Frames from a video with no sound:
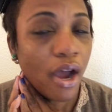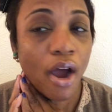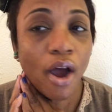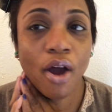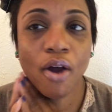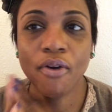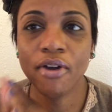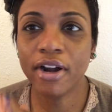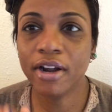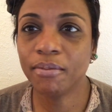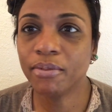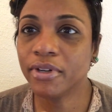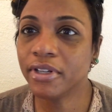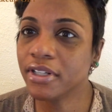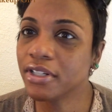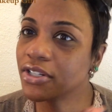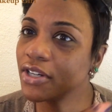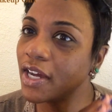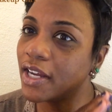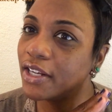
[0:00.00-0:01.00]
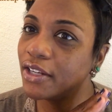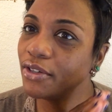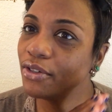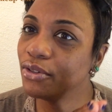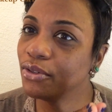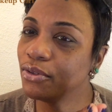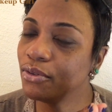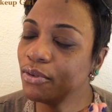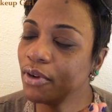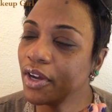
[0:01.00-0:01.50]
Oh, and I'm going to try to
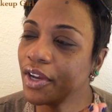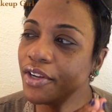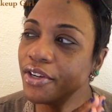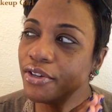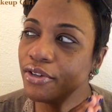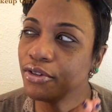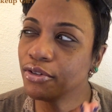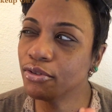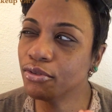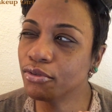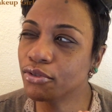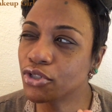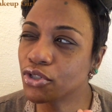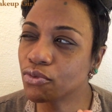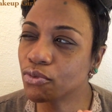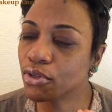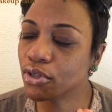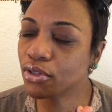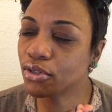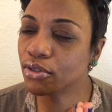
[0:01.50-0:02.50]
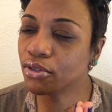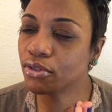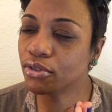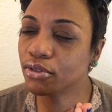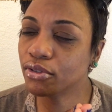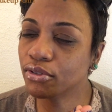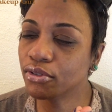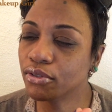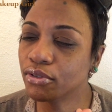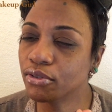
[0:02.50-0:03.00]
do a
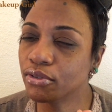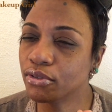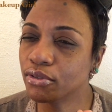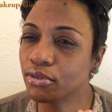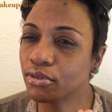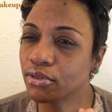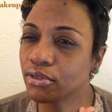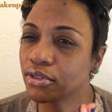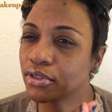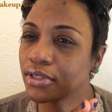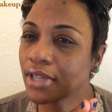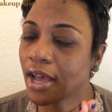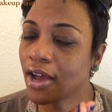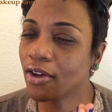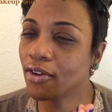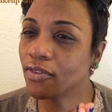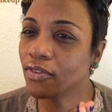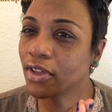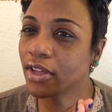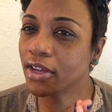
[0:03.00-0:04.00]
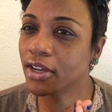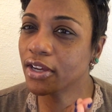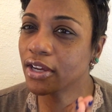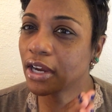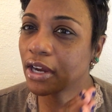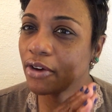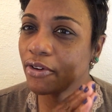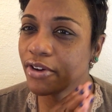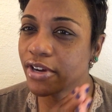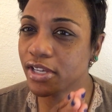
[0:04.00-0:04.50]
neutral soft cut
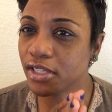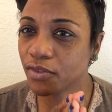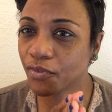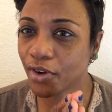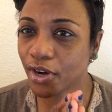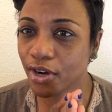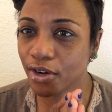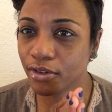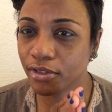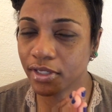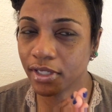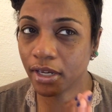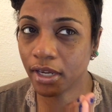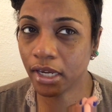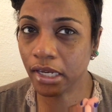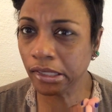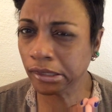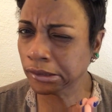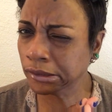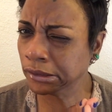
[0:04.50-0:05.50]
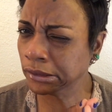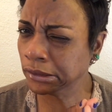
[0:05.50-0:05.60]
crease for her today.